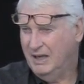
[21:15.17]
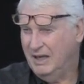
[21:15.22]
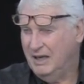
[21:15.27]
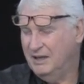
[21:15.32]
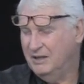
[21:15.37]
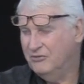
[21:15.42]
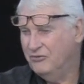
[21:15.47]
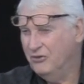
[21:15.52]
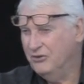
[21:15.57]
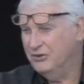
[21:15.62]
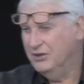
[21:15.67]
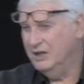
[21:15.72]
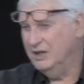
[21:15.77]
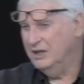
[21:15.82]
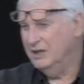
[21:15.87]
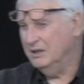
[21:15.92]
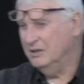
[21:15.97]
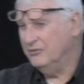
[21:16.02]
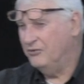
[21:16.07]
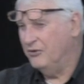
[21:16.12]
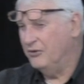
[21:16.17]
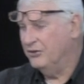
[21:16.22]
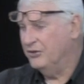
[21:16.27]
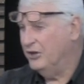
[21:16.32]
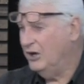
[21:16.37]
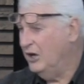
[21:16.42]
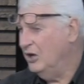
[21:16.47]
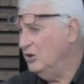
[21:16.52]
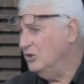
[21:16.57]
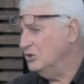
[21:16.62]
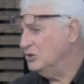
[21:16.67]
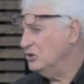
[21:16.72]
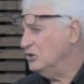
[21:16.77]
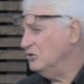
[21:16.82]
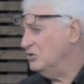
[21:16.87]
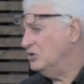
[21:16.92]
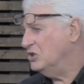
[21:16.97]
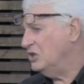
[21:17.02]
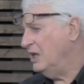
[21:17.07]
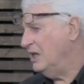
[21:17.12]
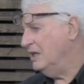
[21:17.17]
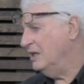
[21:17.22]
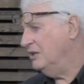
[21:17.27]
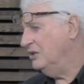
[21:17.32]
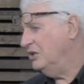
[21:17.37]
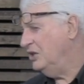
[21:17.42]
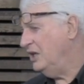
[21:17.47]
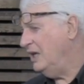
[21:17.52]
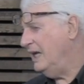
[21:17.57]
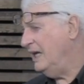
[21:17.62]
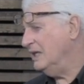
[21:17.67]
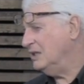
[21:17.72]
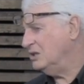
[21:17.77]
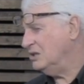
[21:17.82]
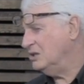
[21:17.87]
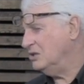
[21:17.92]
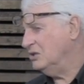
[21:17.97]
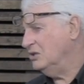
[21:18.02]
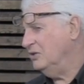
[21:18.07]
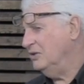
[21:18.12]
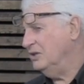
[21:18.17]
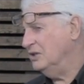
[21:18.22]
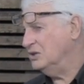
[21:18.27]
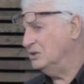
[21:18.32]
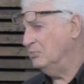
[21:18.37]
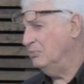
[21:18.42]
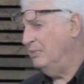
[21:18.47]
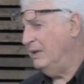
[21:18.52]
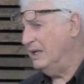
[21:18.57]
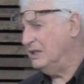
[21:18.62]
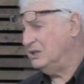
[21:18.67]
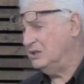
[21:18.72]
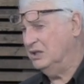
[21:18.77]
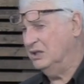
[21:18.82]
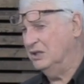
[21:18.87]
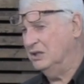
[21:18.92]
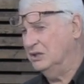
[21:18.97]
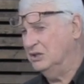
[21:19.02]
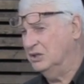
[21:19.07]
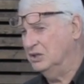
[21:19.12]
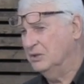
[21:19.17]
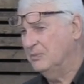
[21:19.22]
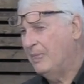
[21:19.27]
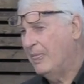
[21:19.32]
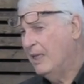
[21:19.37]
and for, them, for those who said yes to his message,